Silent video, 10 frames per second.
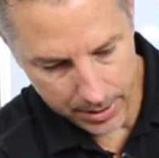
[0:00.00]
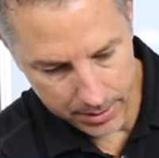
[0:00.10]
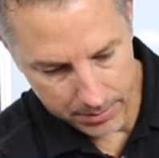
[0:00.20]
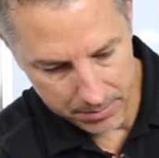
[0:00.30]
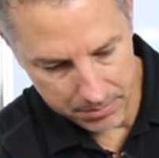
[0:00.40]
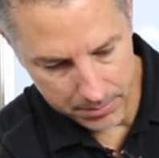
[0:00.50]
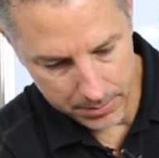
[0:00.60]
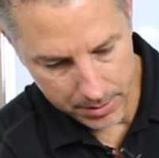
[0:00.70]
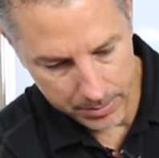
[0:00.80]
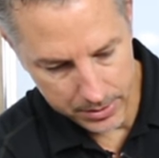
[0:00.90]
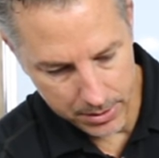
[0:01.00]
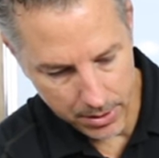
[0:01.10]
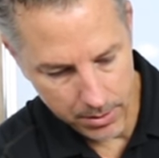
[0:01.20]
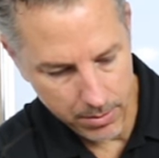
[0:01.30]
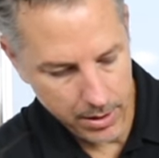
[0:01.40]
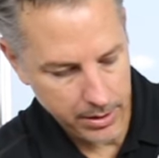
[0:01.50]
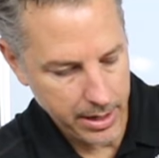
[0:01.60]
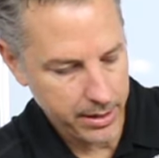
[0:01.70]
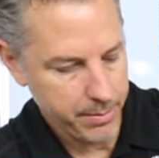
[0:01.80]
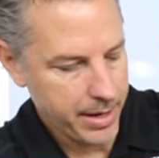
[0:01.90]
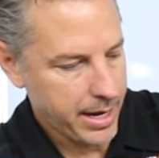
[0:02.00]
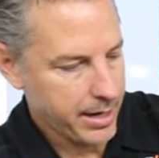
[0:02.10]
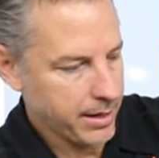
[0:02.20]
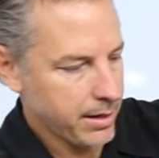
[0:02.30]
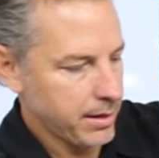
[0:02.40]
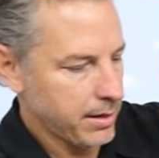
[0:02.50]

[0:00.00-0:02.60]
got almost all the water out of the bag